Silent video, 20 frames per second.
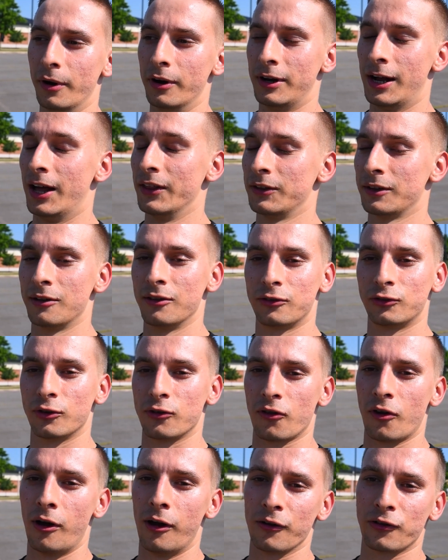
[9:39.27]
But I think it's
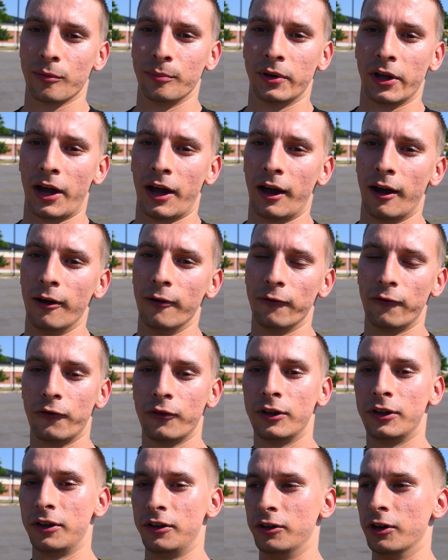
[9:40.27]
just awesome to have,
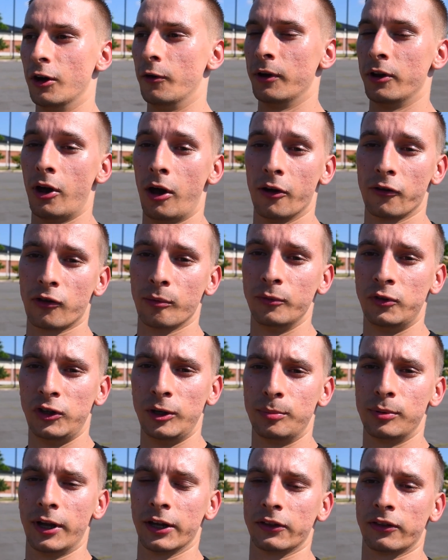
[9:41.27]
you know, an awesome
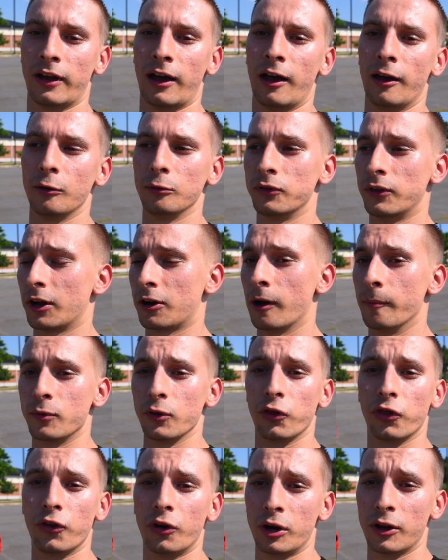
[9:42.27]
Jeep like that comes
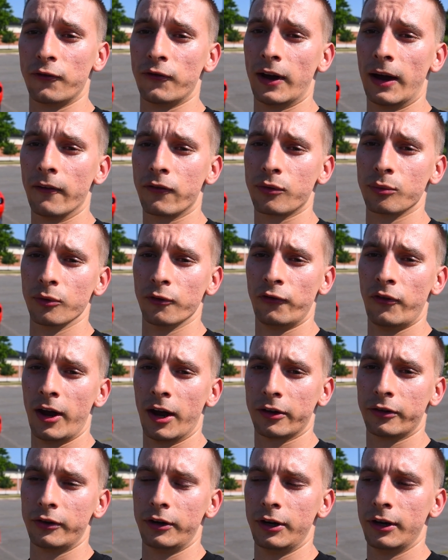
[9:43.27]
with 35s from the
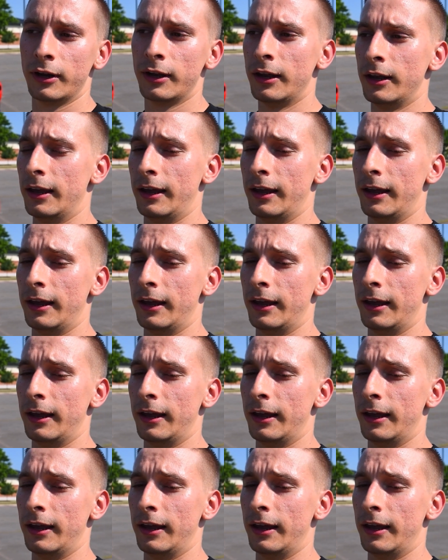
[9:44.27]
factory,